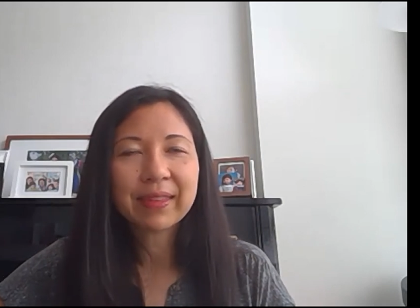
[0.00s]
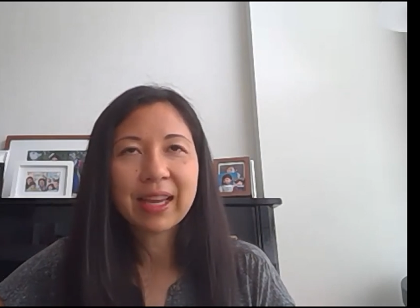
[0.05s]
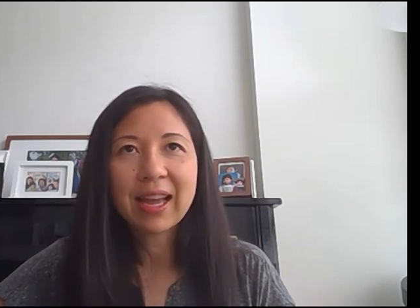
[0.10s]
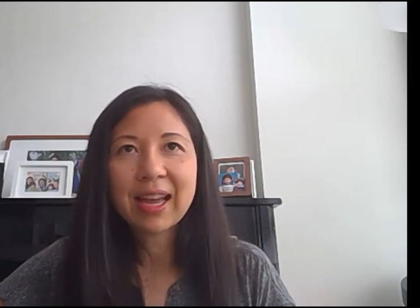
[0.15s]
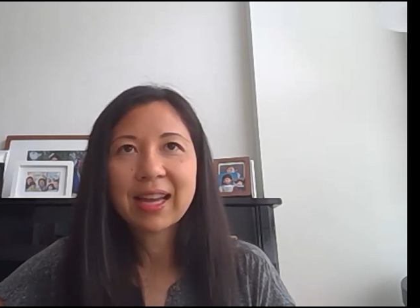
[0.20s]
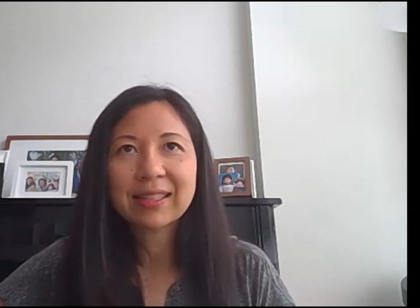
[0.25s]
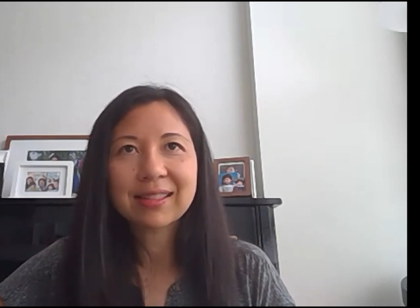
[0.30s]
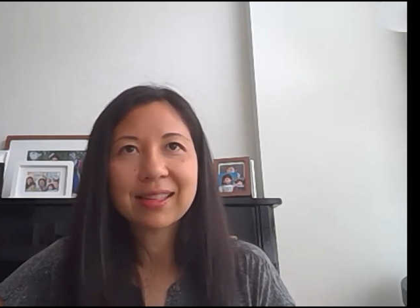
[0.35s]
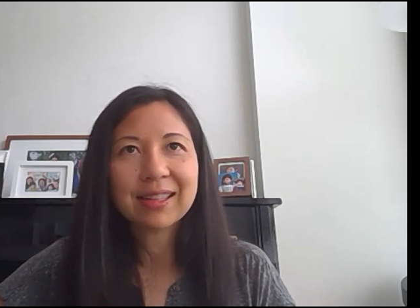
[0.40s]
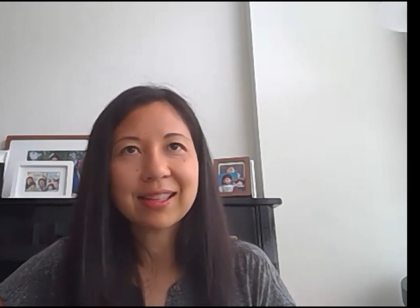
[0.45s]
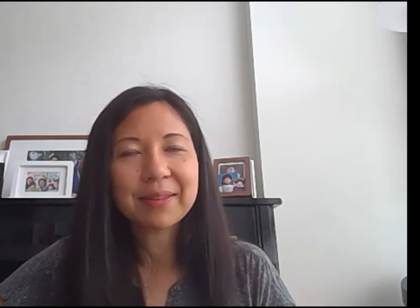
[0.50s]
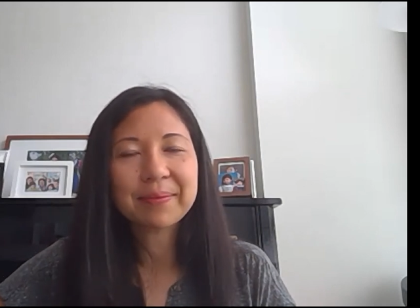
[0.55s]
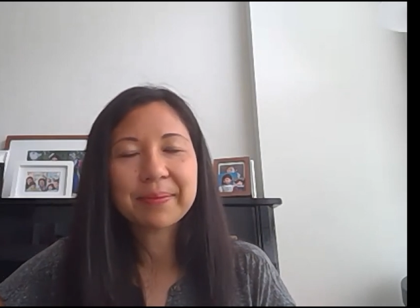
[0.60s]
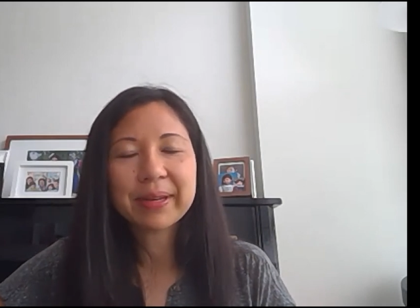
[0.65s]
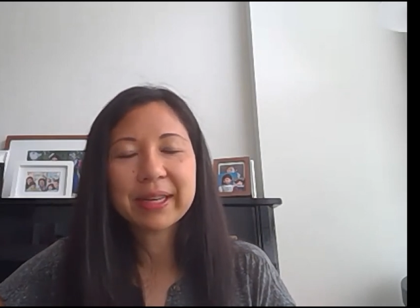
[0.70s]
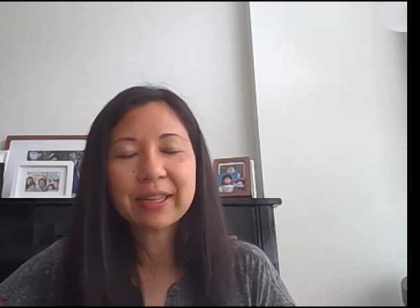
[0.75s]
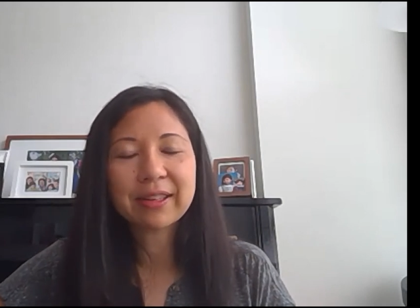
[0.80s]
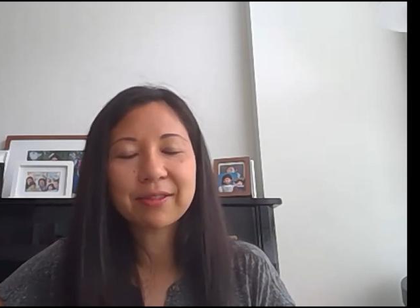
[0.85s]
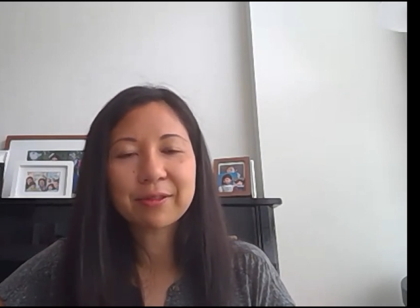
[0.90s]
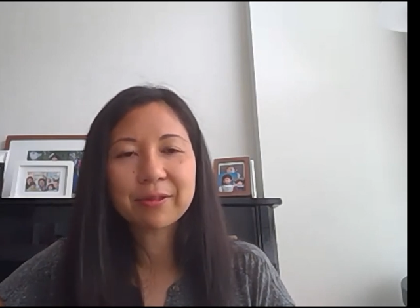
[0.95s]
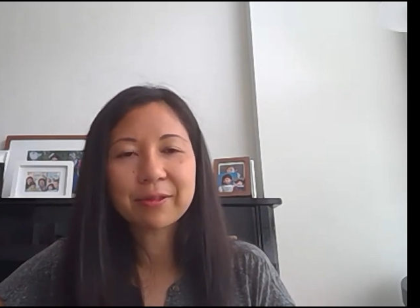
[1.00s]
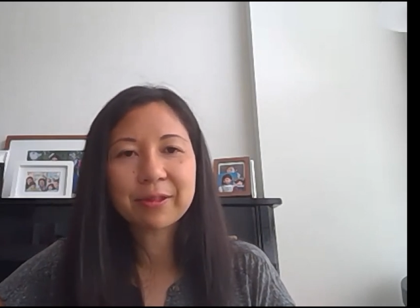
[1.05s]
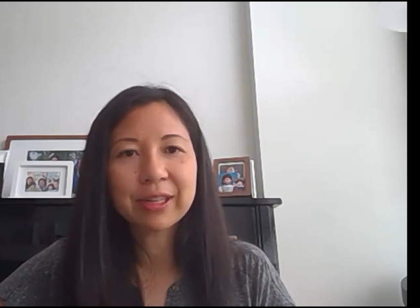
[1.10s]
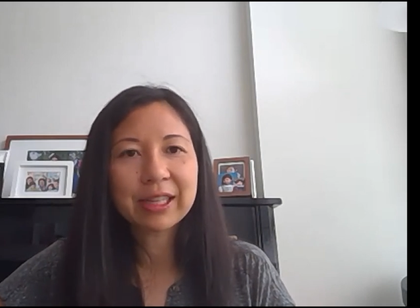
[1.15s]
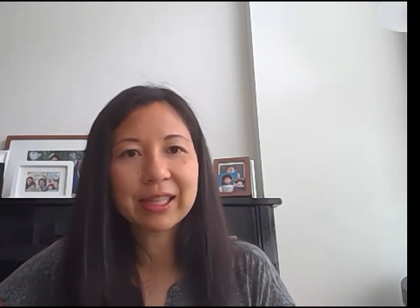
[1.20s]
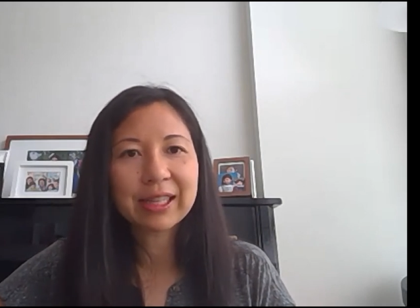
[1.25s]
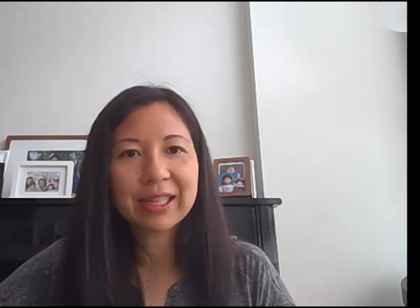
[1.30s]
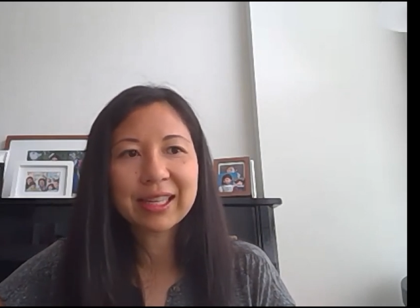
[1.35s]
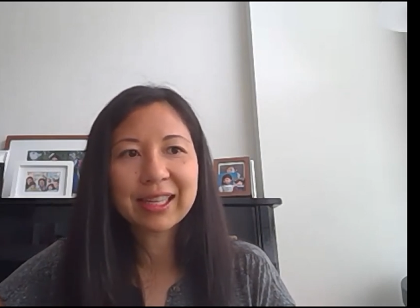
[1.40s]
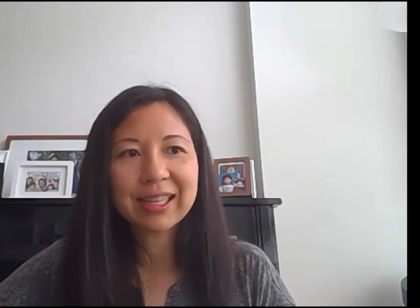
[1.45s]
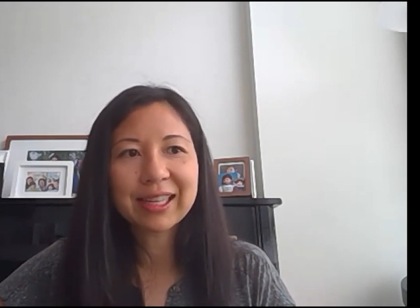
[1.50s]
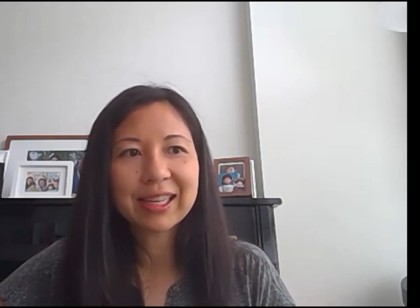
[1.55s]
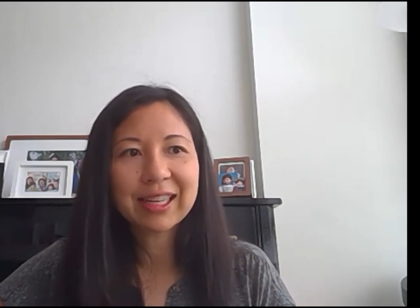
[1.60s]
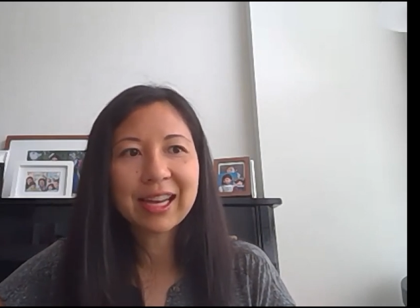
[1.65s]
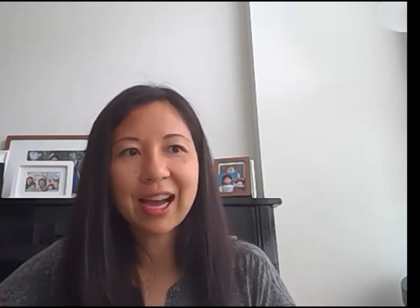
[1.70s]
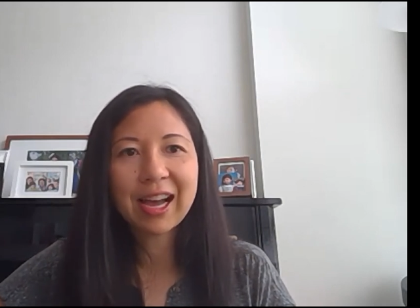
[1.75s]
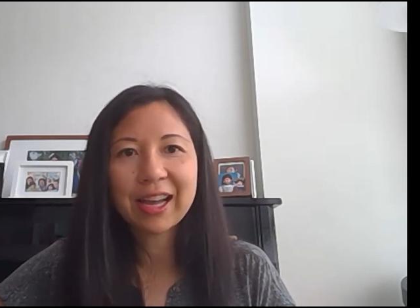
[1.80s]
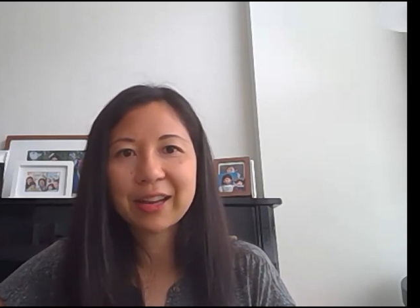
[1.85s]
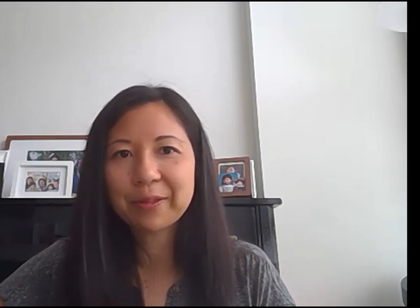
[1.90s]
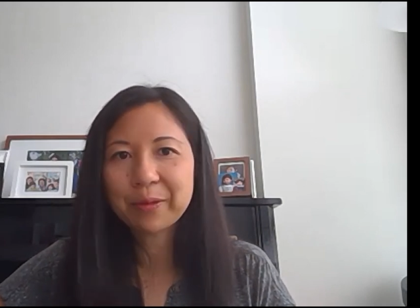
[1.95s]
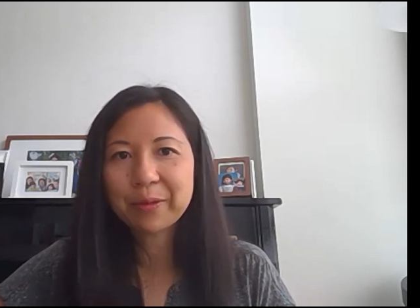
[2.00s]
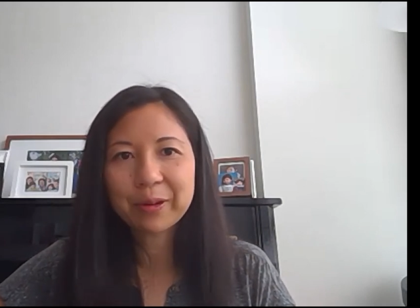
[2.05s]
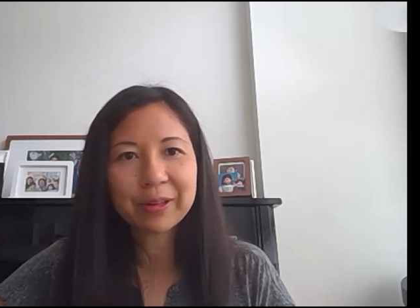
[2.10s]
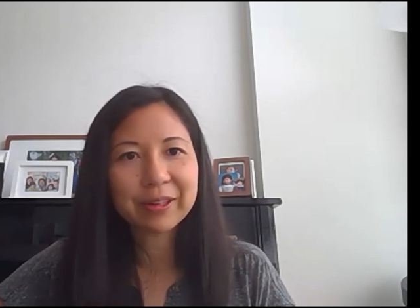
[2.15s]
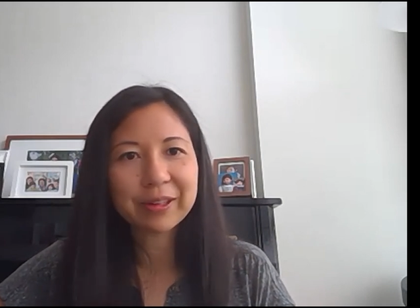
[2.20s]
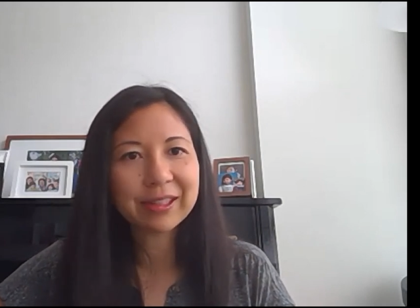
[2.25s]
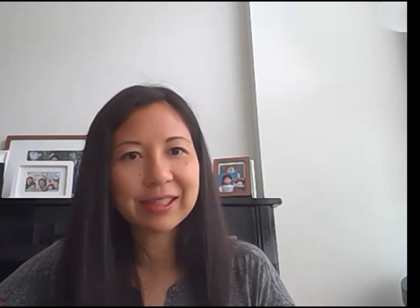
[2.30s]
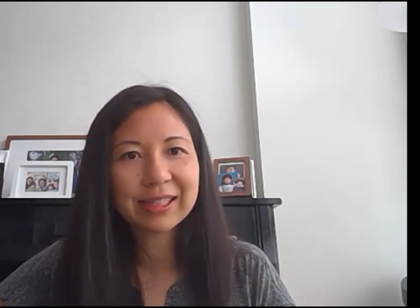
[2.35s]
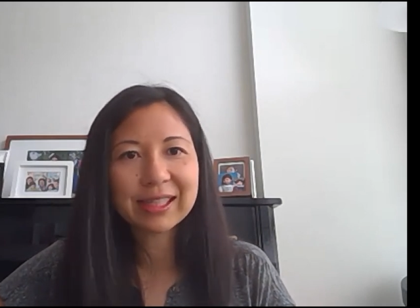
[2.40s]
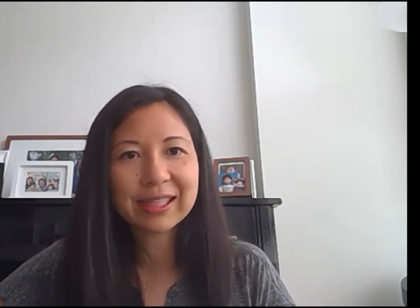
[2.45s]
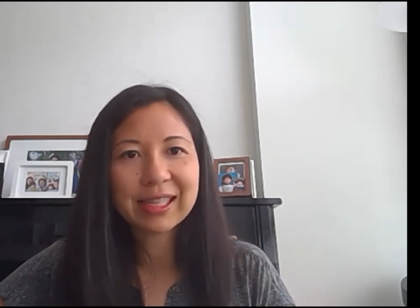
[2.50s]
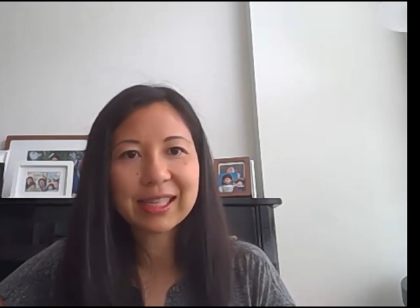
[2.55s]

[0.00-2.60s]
has nothing but really kind words.